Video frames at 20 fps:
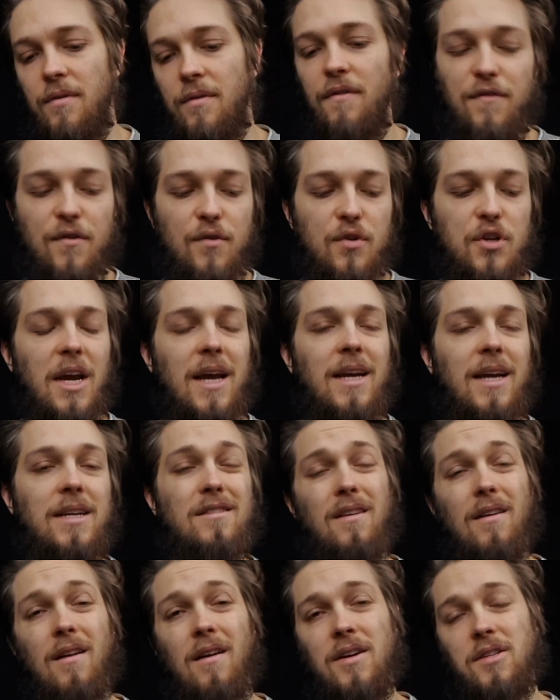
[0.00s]
food shakes
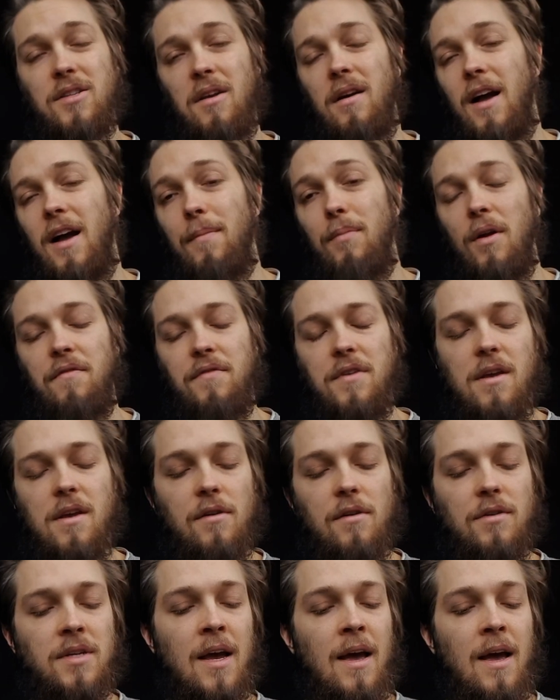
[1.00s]
in the last couple of
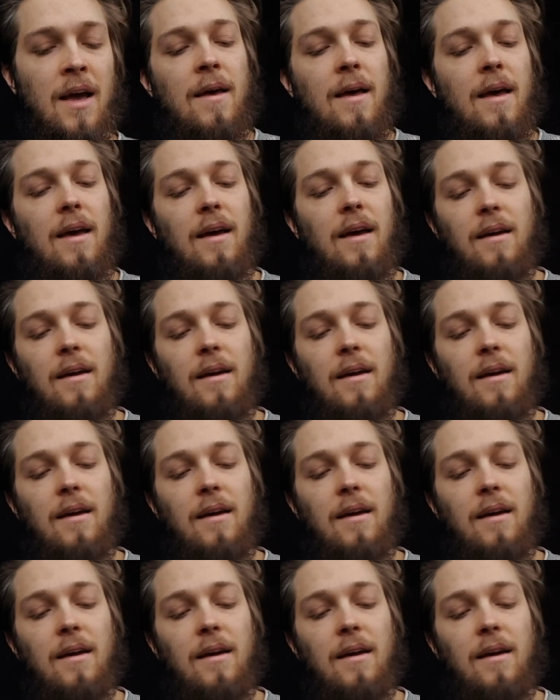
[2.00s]
years, and